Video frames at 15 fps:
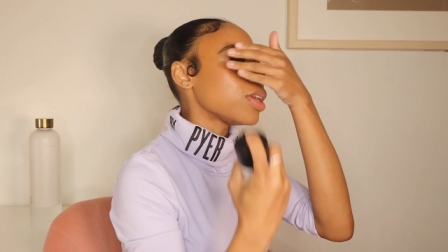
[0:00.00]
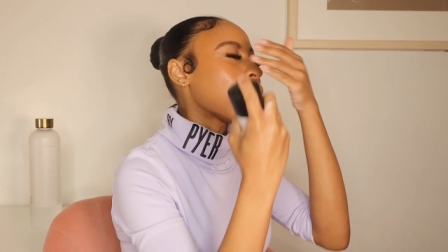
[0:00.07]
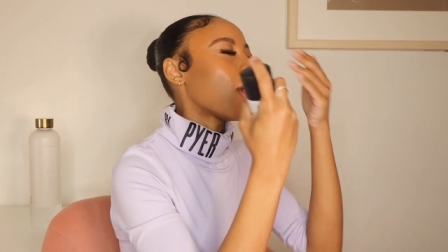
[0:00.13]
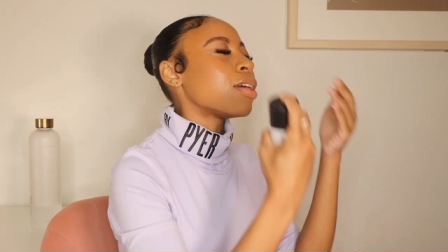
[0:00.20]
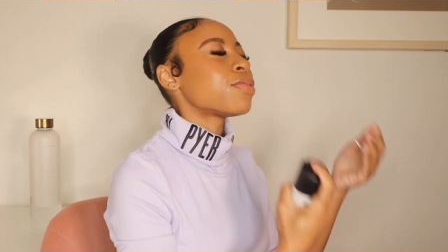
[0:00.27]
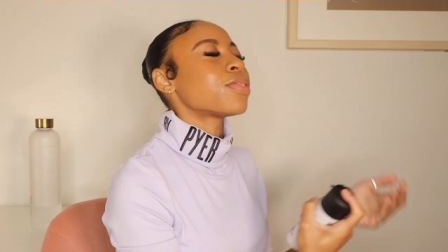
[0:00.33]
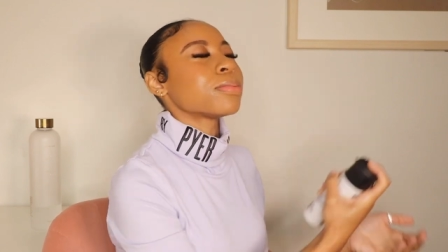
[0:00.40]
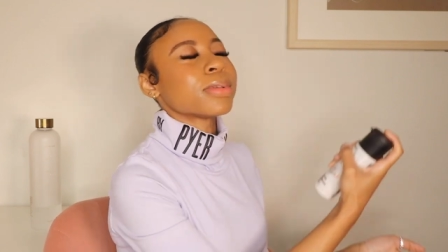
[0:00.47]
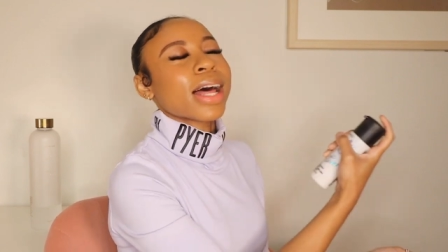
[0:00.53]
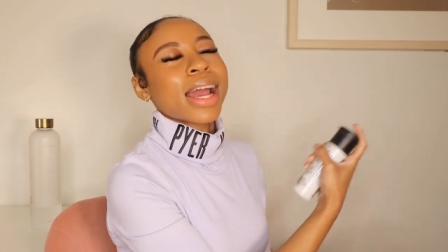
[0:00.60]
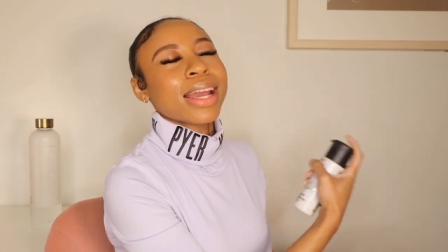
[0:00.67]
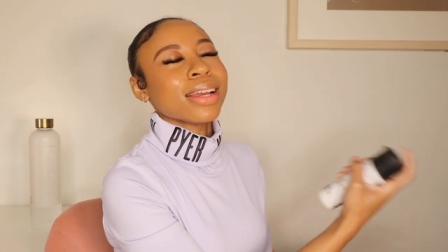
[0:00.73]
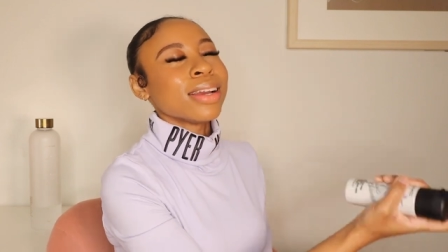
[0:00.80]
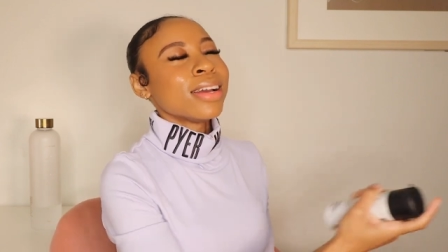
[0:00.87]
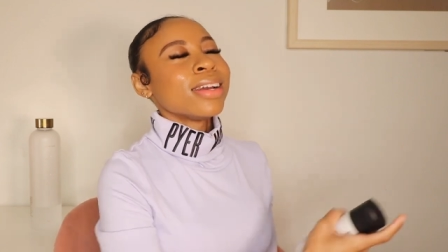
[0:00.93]
y'all, from
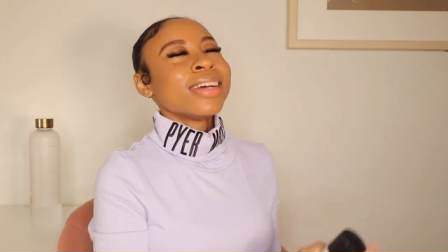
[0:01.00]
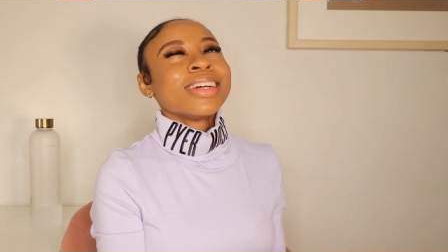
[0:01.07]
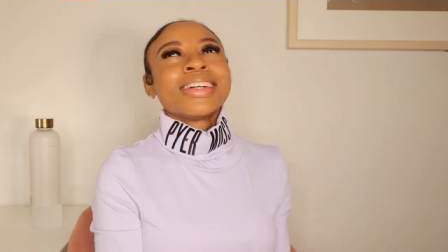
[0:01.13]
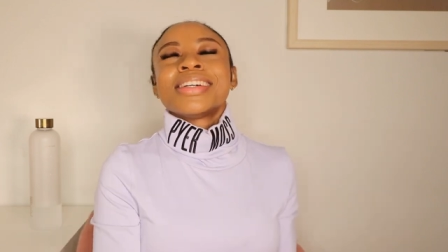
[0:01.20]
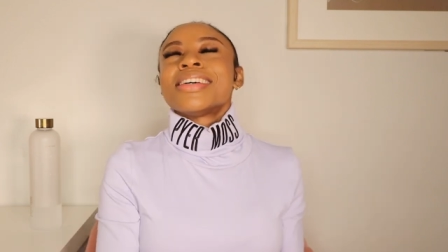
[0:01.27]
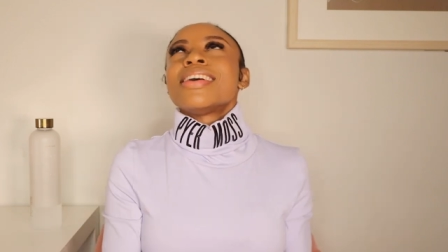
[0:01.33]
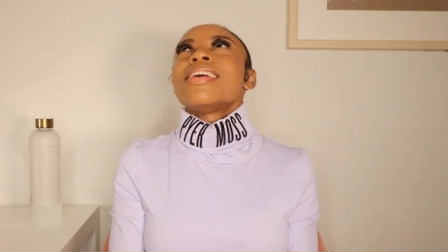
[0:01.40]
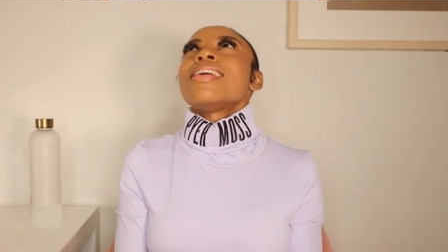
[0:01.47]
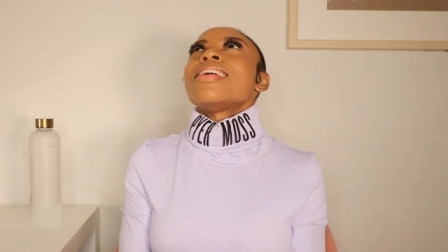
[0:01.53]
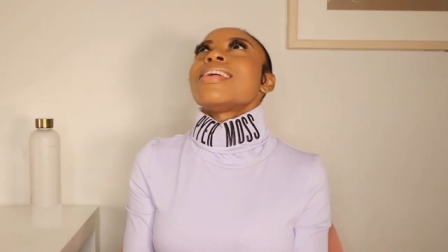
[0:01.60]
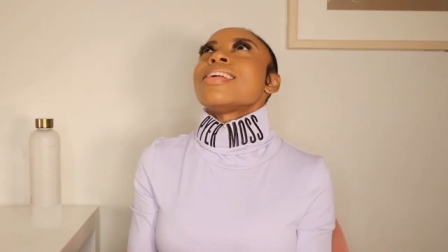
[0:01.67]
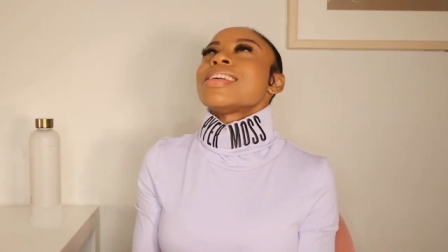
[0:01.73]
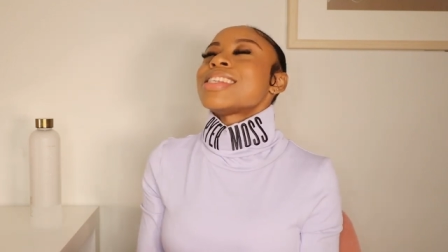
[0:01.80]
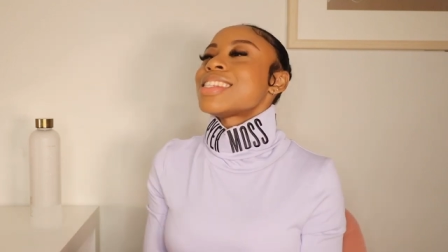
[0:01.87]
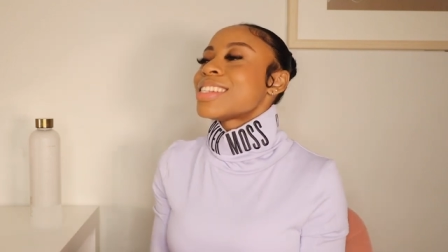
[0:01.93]
like
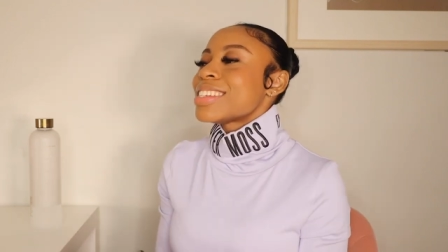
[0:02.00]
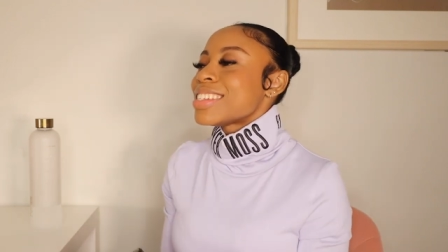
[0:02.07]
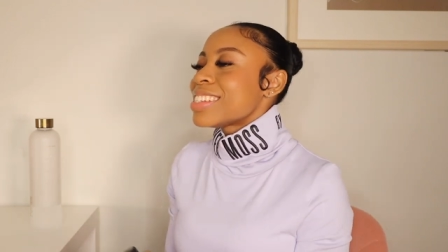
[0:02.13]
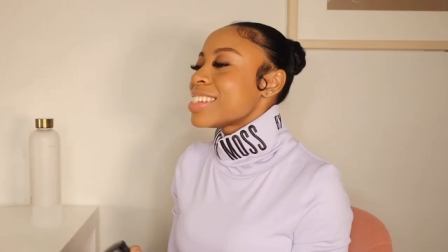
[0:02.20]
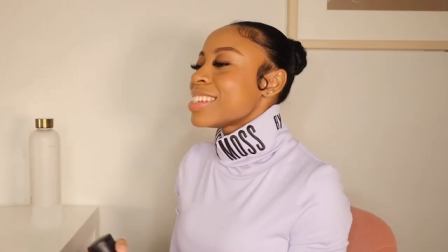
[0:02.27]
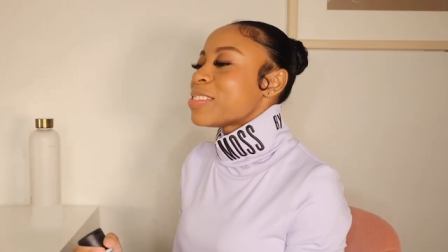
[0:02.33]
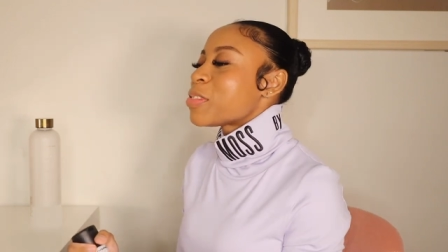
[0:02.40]
us to,